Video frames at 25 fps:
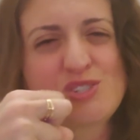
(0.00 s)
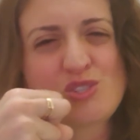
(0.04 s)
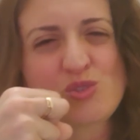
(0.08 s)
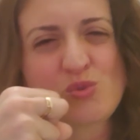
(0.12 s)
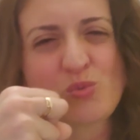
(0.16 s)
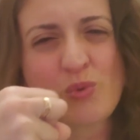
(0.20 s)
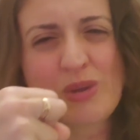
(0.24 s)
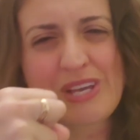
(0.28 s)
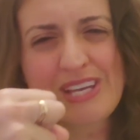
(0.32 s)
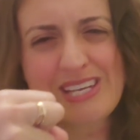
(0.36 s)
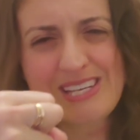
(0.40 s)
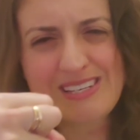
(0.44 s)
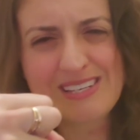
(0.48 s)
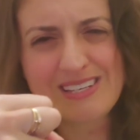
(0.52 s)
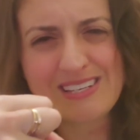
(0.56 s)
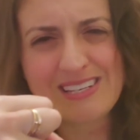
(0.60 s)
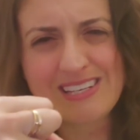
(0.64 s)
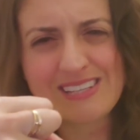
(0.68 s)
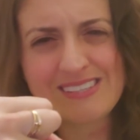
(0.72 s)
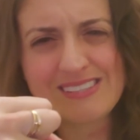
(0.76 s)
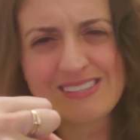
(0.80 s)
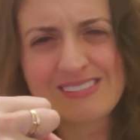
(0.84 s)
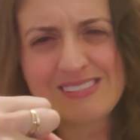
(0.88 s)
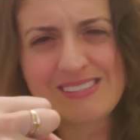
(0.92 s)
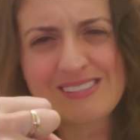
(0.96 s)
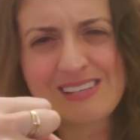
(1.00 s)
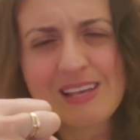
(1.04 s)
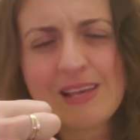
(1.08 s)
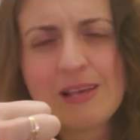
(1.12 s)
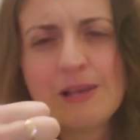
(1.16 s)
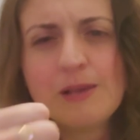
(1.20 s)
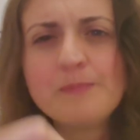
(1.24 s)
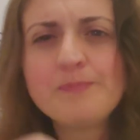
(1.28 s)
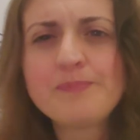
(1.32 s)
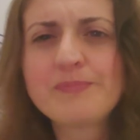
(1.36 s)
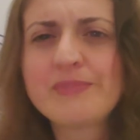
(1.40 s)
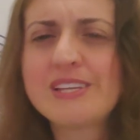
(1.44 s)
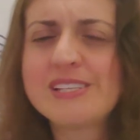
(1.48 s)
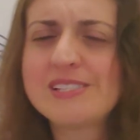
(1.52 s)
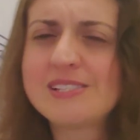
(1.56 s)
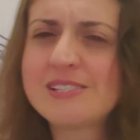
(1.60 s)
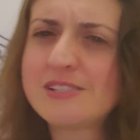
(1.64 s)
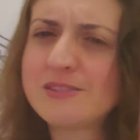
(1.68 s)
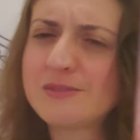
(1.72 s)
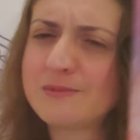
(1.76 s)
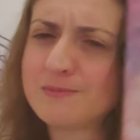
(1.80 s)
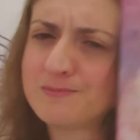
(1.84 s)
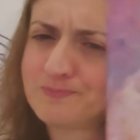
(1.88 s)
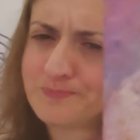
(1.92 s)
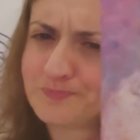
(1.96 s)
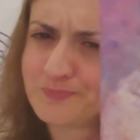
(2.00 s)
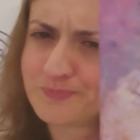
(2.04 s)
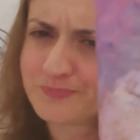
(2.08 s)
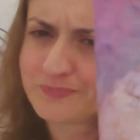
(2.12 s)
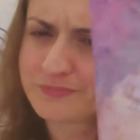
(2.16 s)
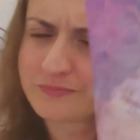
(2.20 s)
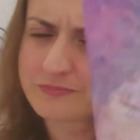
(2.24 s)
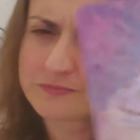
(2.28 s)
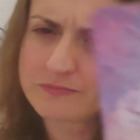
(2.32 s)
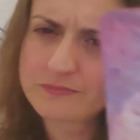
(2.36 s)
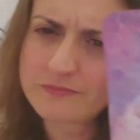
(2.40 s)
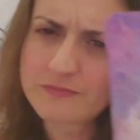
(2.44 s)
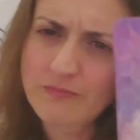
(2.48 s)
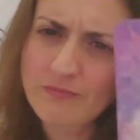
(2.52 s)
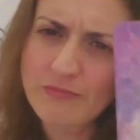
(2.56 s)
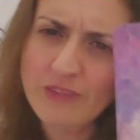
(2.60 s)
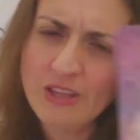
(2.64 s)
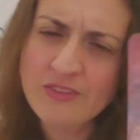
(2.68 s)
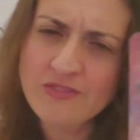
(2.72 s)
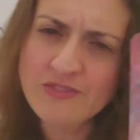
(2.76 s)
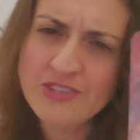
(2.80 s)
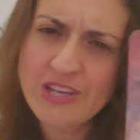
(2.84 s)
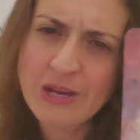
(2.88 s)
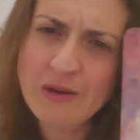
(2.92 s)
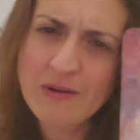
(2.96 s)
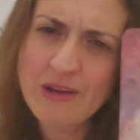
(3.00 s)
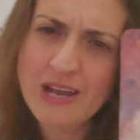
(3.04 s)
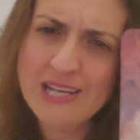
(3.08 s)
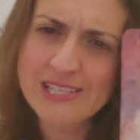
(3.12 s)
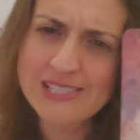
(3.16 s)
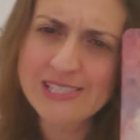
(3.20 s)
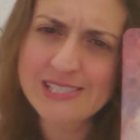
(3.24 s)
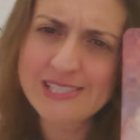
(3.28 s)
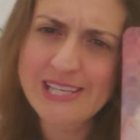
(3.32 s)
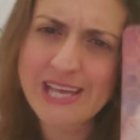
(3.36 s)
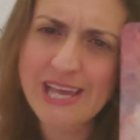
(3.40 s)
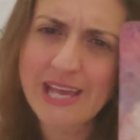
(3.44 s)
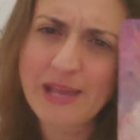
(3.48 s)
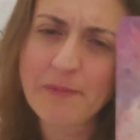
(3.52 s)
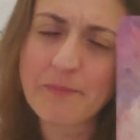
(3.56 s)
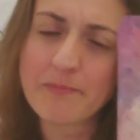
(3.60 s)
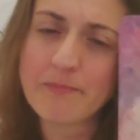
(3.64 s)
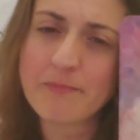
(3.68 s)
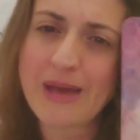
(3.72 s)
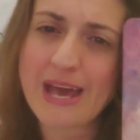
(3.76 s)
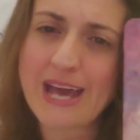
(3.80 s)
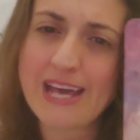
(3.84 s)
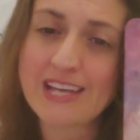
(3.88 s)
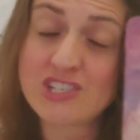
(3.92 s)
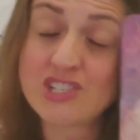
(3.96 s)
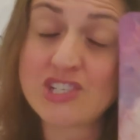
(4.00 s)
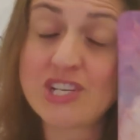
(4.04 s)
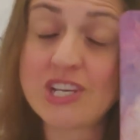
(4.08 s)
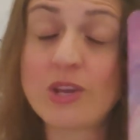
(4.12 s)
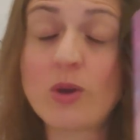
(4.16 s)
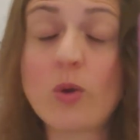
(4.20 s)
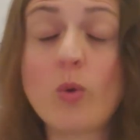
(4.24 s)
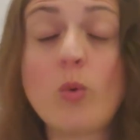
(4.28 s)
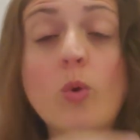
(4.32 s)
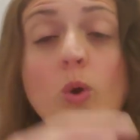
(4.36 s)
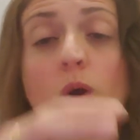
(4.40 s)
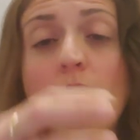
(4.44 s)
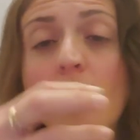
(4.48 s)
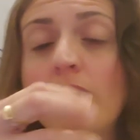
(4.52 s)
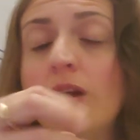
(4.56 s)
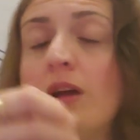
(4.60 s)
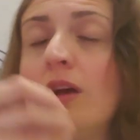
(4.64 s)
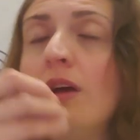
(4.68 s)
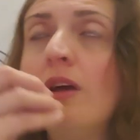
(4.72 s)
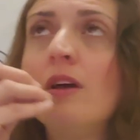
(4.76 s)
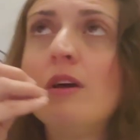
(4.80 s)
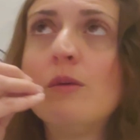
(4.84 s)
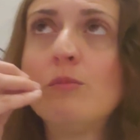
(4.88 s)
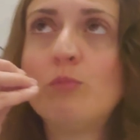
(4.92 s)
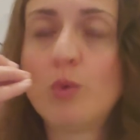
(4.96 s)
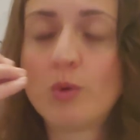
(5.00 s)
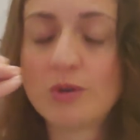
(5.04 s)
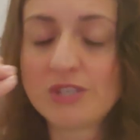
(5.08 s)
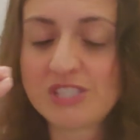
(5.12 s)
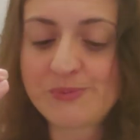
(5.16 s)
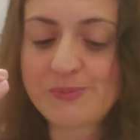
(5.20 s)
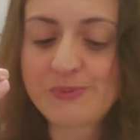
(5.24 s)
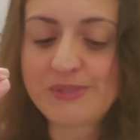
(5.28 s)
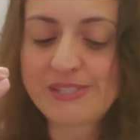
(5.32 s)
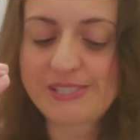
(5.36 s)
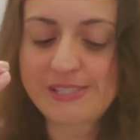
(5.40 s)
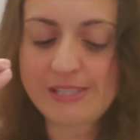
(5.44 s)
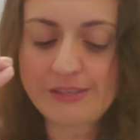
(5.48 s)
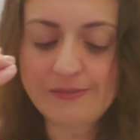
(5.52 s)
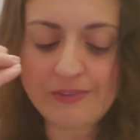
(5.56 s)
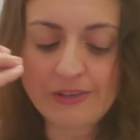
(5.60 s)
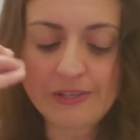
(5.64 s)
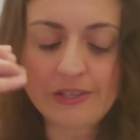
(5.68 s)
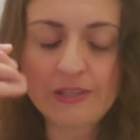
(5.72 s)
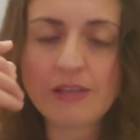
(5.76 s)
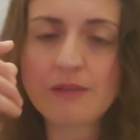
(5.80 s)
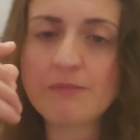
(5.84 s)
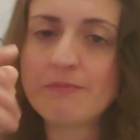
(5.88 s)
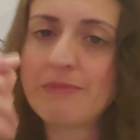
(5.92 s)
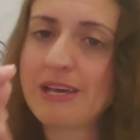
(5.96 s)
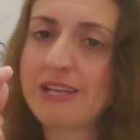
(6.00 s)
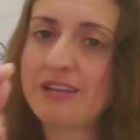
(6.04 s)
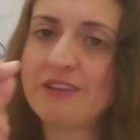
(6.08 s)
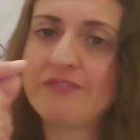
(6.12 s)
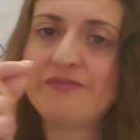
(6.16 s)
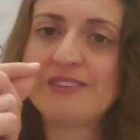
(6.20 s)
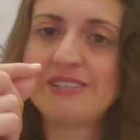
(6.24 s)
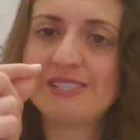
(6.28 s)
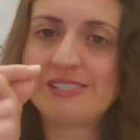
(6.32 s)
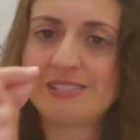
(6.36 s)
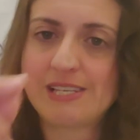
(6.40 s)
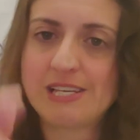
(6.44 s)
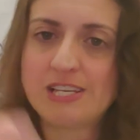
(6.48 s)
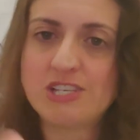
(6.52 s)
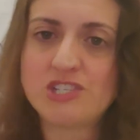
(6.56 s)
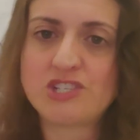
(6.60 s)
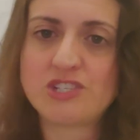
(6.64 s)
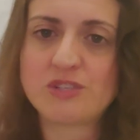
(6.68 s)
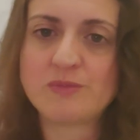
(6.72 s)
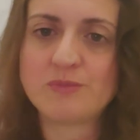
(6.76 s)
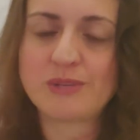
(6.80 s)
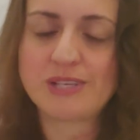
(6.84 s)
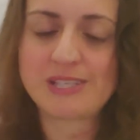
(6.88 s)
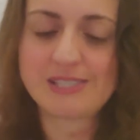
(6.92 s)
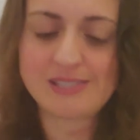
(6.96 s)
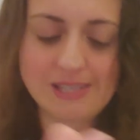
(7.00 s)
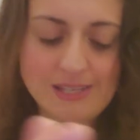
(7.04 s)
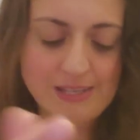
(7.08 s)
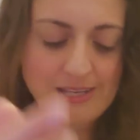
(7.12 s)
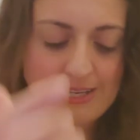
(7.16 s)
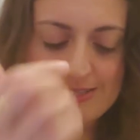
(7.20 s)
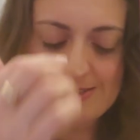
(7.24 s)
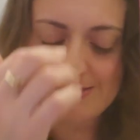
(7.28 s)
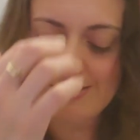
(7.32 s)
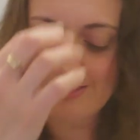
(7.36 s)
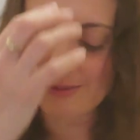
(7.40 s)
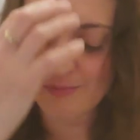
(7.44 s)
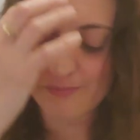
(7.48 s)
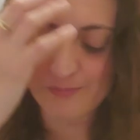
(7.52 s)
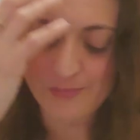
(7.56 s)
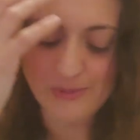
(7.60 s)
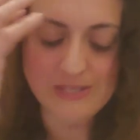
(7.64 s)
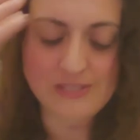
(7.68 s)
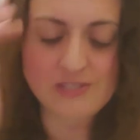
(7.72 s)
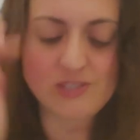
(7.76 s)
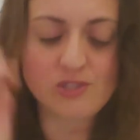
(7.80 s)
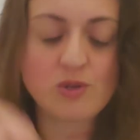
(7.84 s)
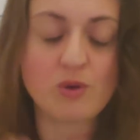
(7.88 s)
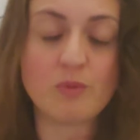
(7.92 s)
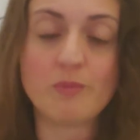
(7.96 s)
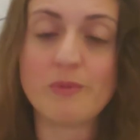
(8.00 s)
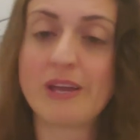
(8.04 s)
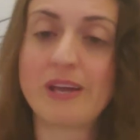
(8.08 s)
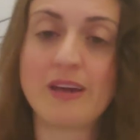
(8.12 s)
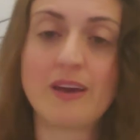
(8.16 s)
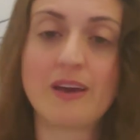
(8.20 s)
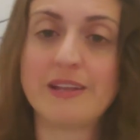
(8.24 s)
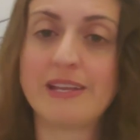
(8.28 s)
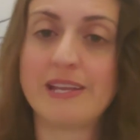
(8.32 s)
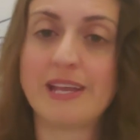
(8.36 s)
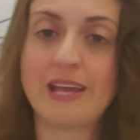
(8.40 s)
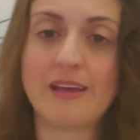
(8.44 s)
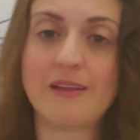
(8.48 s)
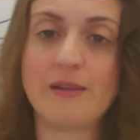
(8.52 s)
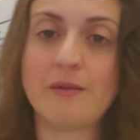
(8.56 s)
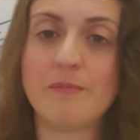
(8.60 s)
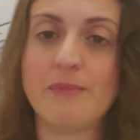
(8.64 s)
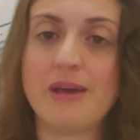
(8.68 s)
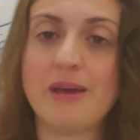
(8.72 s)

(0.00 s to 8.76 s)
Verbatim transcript: sweetness. This is, dare I say, magic or more specifically, manifestation. Because, like I said, bees don't make honey out of